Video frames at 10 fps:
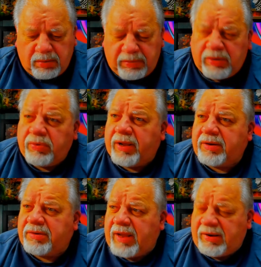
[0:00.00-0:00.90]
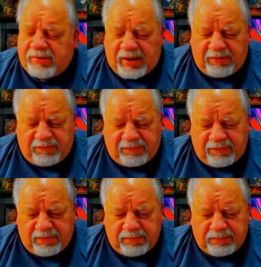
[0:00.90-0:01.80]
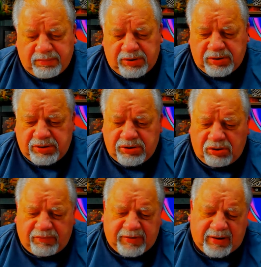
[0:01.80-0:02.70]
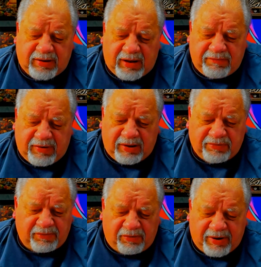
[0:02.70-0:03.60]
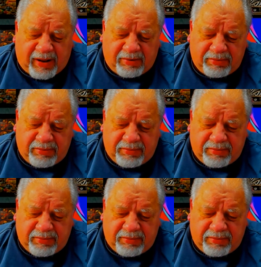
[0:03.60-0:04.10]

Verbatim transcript: Be well, stay safe, shut off that TV, throw it out,